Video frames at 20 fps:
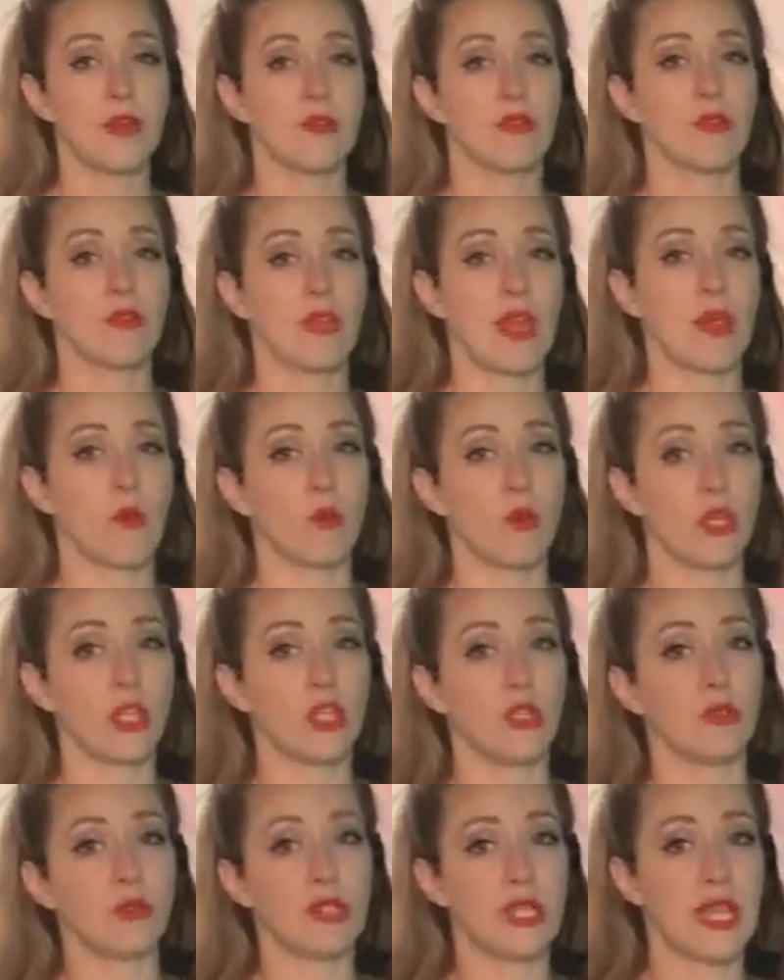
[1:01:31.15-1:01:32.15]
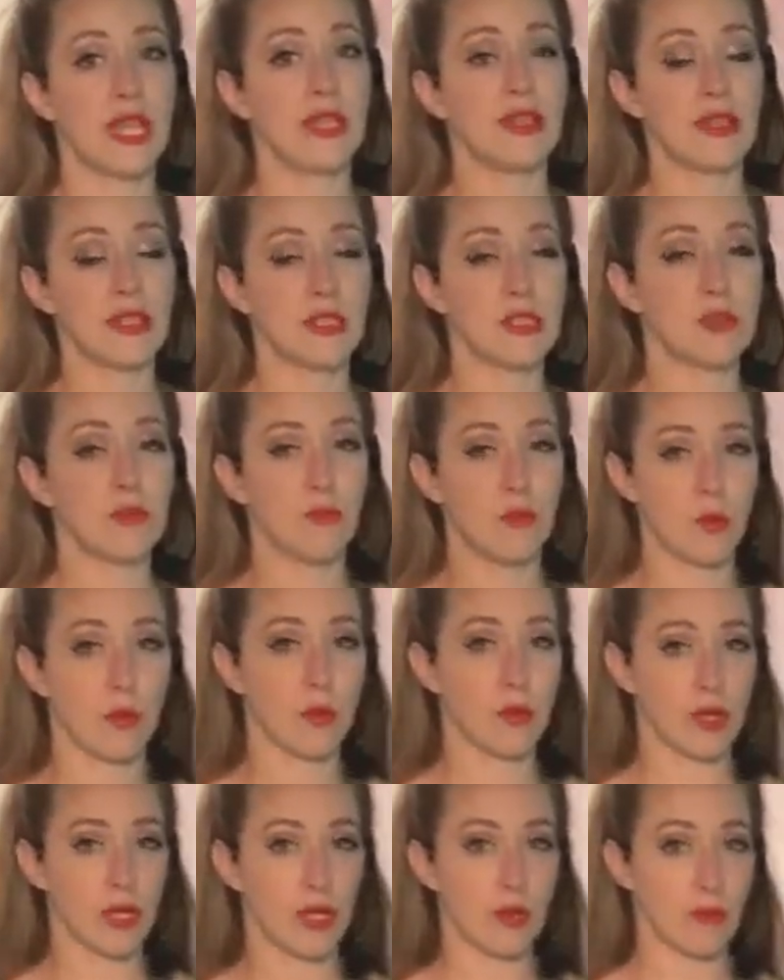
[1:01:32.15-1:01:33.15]
so that when you take this
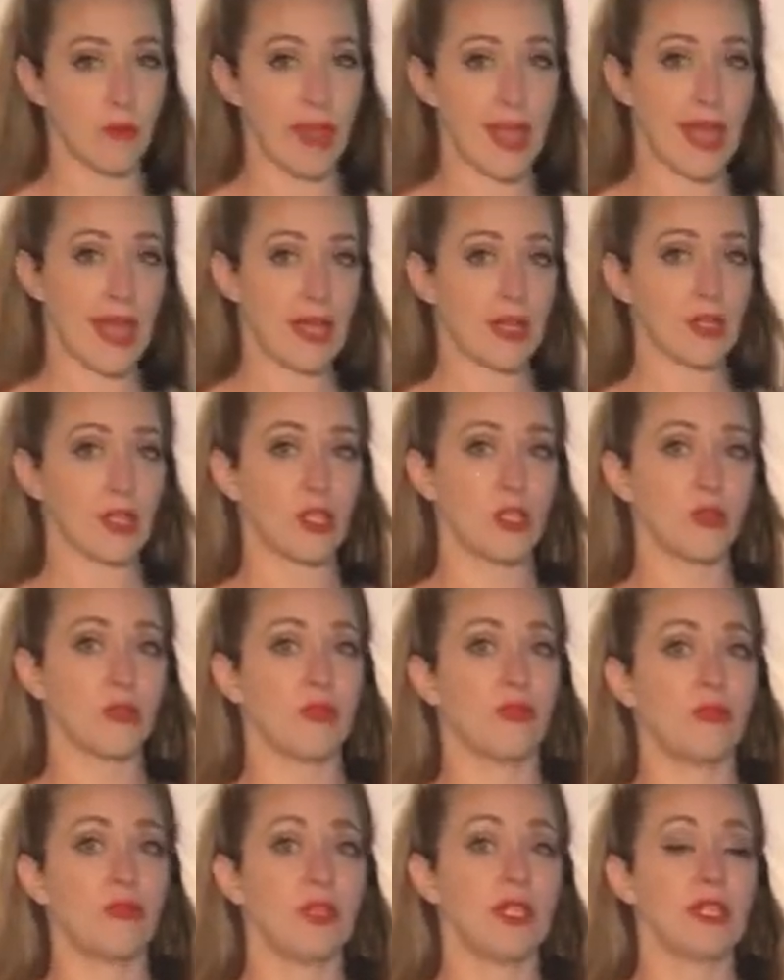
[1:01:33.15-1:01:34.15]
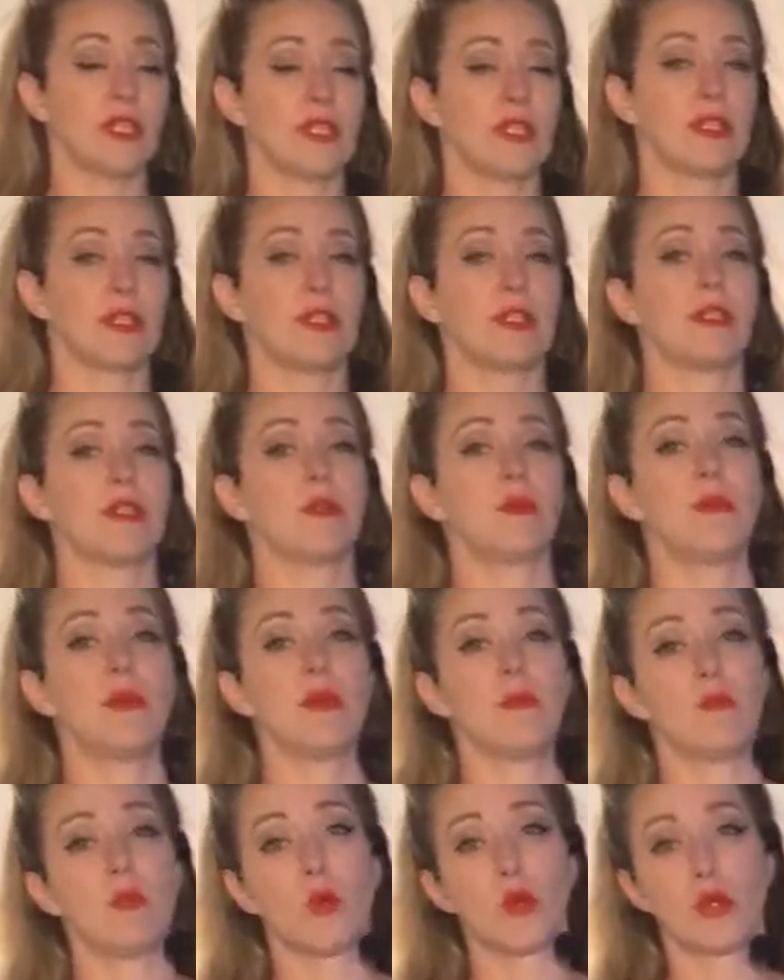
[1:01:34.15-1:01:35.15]
forward and back, you'll feel it a little
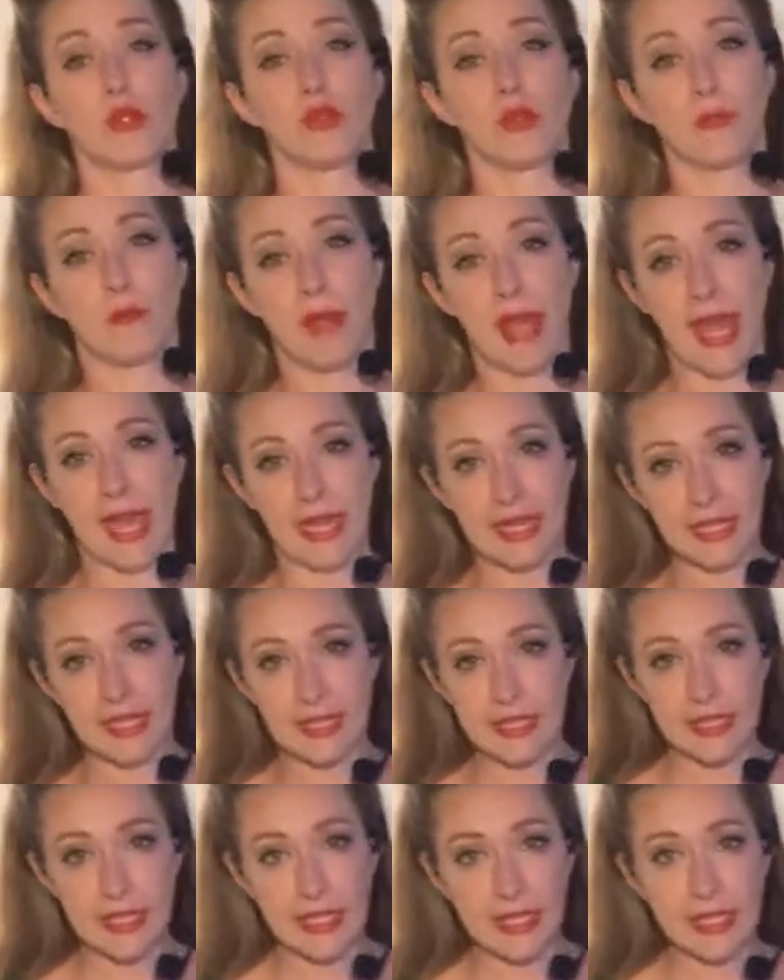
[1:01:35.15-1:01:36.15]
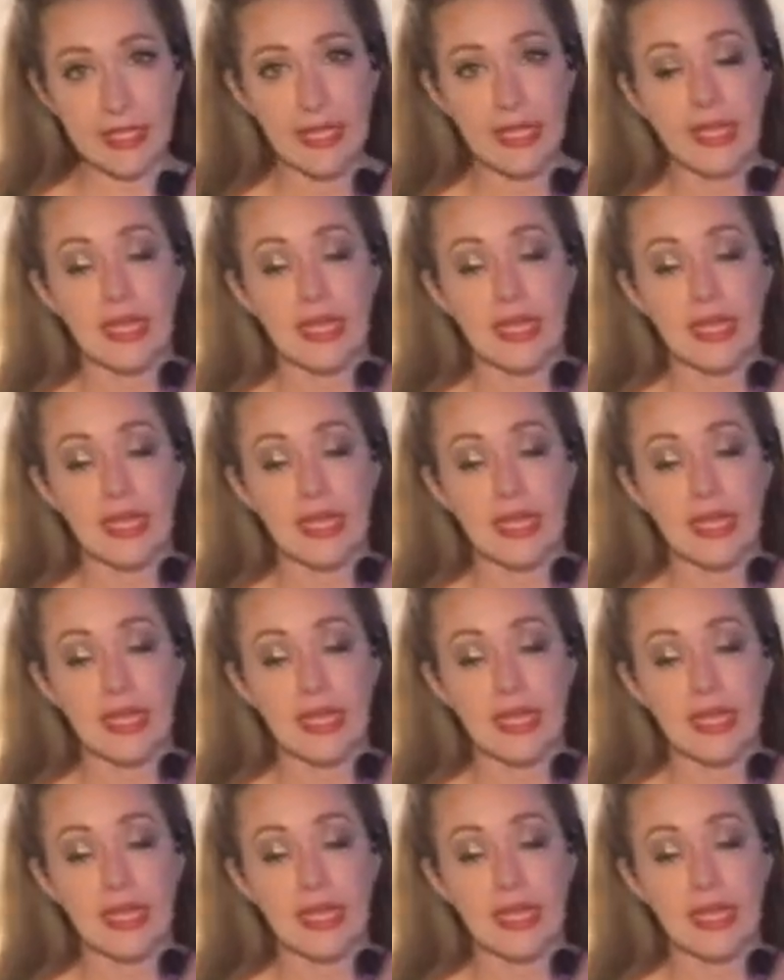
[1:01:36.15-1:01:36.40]
bit more dramatically.